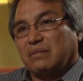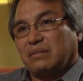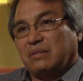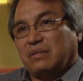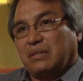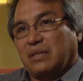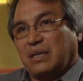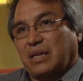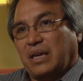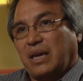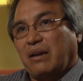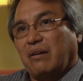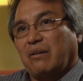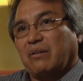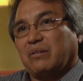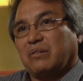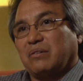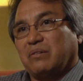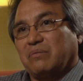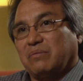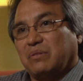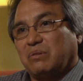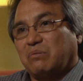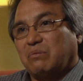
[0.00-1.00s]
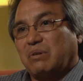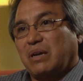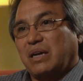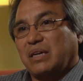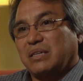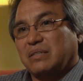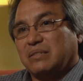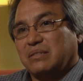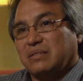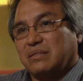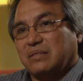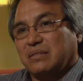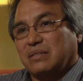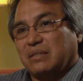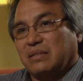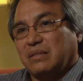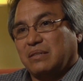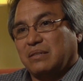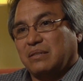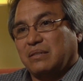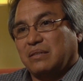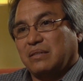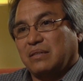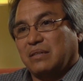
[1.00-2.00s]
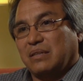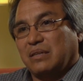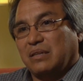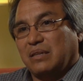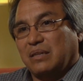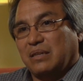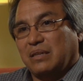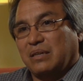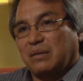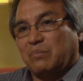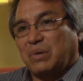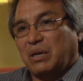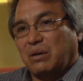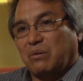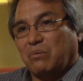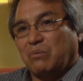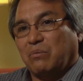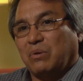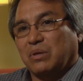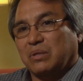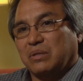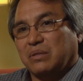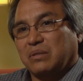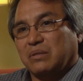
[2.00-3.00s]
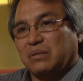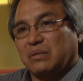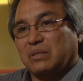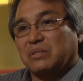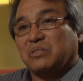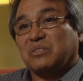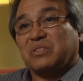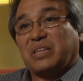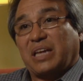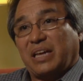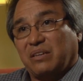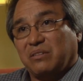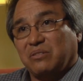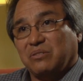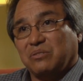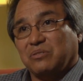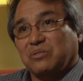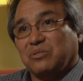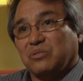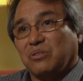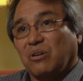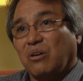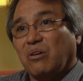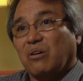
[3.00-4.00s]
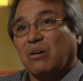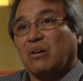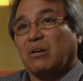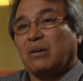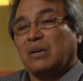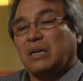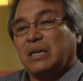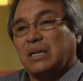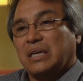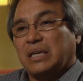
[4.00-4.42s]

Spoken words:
the character of the rights, and about what the standards are.